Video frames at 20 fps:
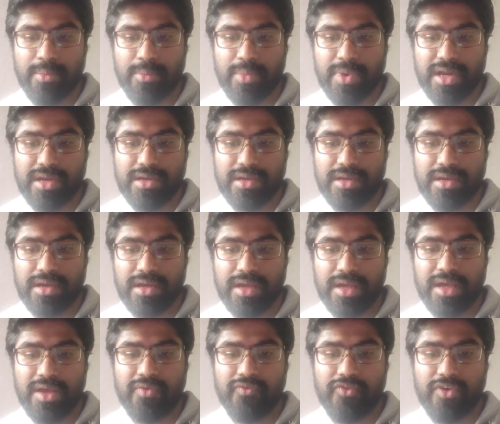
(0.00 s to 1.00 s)
but
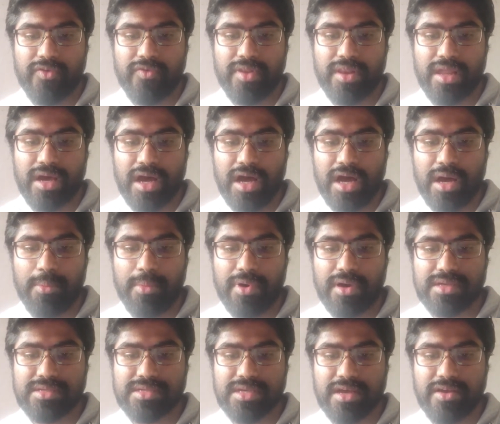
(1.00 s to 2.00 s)
we will arm
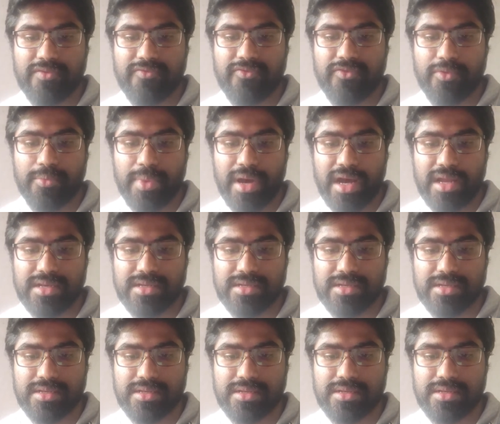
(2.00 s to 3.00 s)
ourselves for
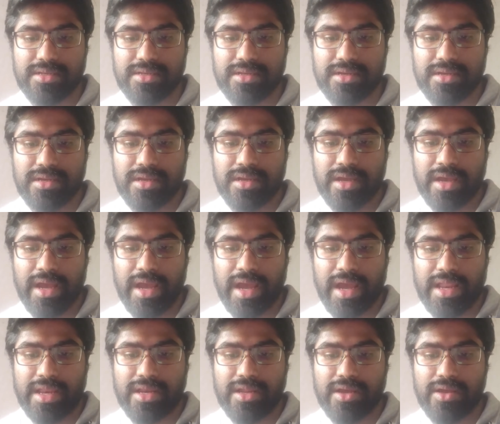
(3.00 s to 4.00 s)
battle
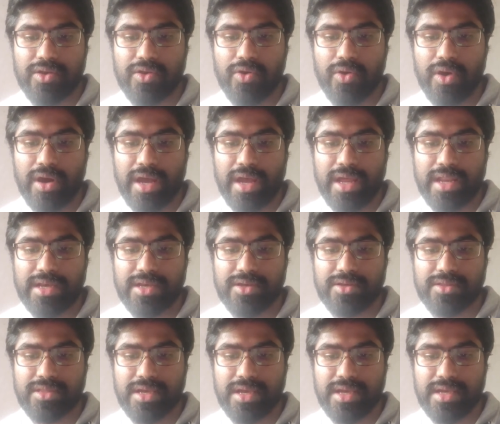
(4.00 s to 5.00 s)
and go ahead to
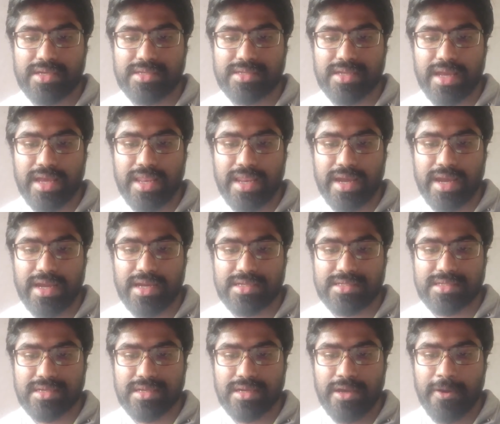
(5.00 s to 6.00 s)
the
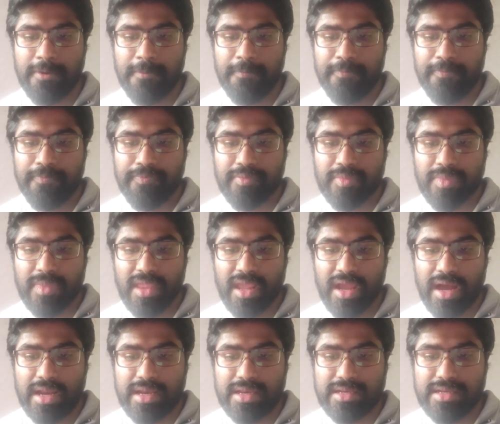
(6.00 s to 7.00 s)
Israelites
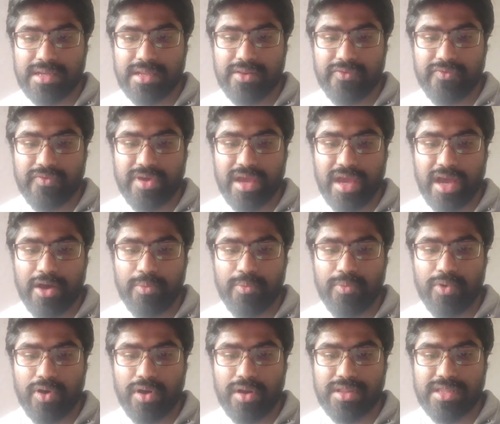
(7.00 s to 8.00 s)
until we have
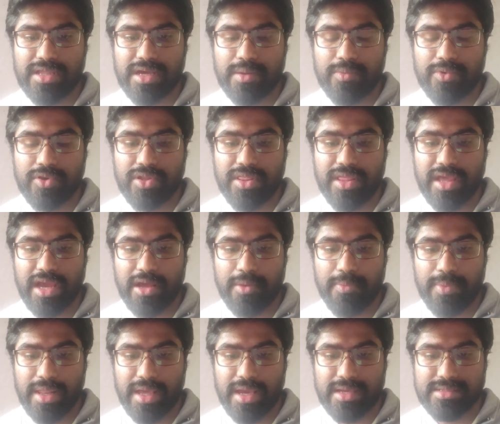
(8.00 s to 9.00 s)
brought them to their
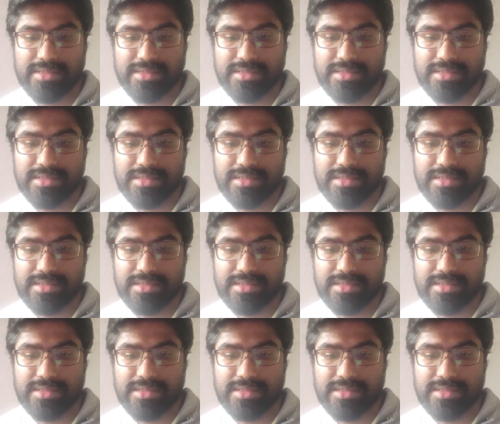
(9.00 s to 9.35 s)
place.